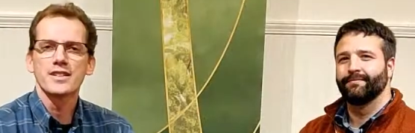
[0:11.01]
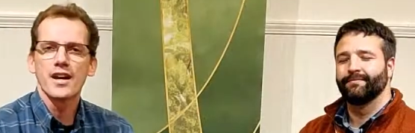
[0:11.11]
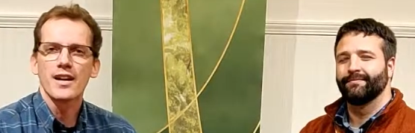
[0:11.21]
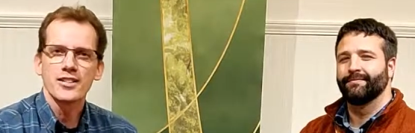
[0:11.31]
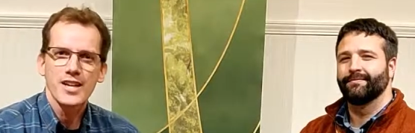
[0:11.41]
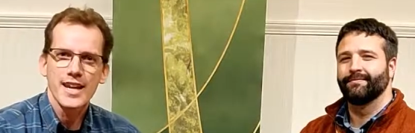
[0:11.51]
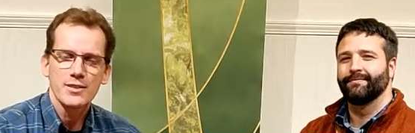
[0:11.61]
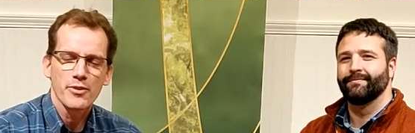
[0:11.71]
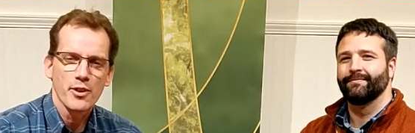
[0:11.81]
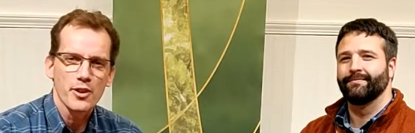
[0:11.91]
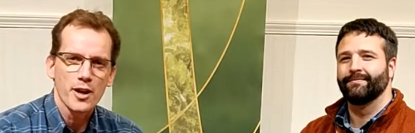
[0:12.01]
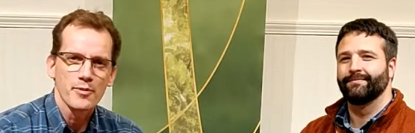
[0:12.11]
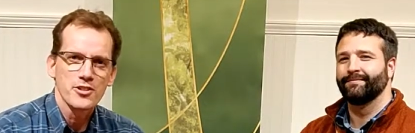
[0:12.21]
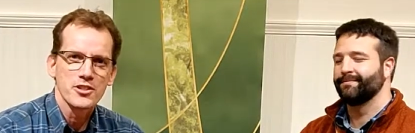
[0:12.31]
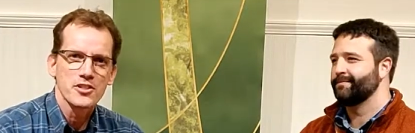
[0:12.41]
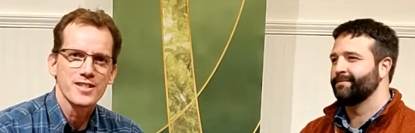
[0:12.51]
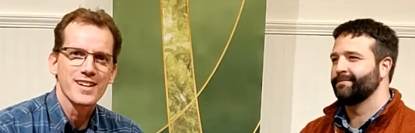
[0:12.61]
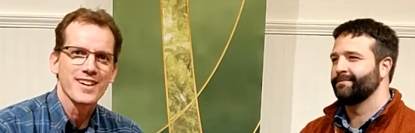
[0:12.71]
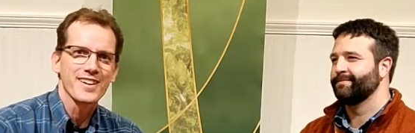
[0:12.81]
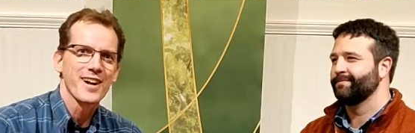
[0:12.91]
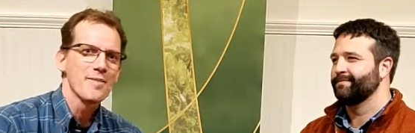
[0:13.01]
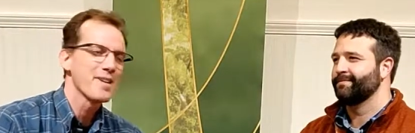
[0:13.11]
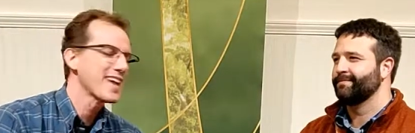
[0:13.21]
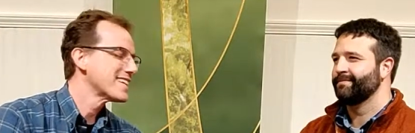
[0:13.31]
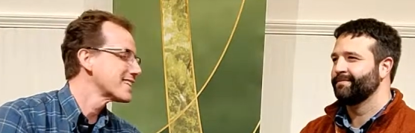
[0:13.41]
Speaker 1: is Don Jaques with Oak Harbor Churches dot com, and